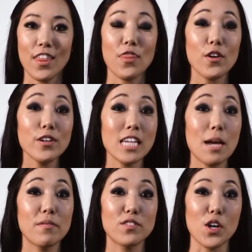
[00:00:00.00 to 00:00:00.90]
The third
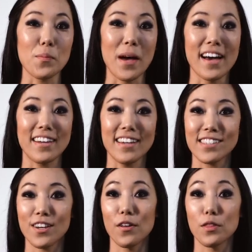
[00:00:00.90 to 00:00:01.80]
type of toe pad
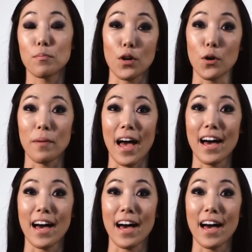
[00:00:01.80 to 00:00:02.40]
is called the pro